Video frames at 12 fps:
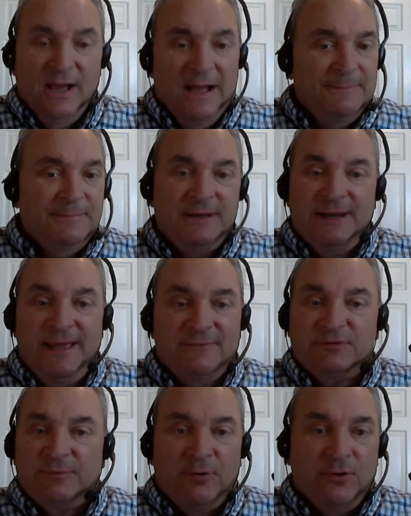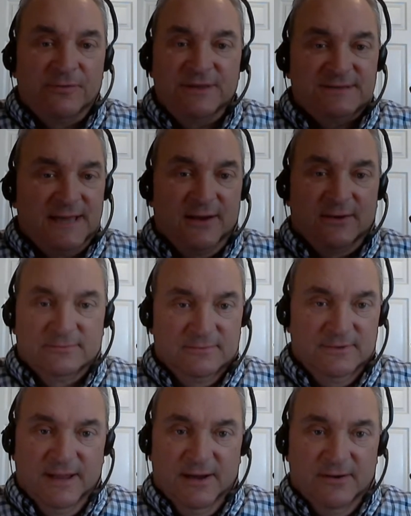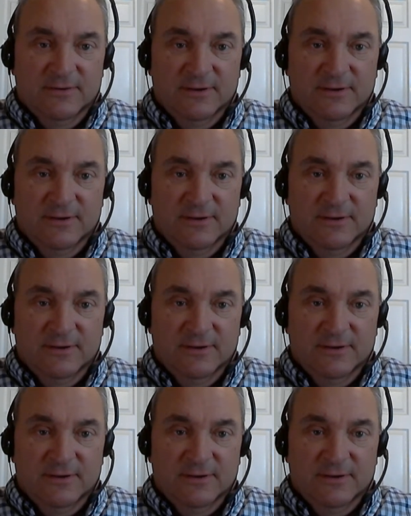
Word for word: I'm going to have to pull these out now.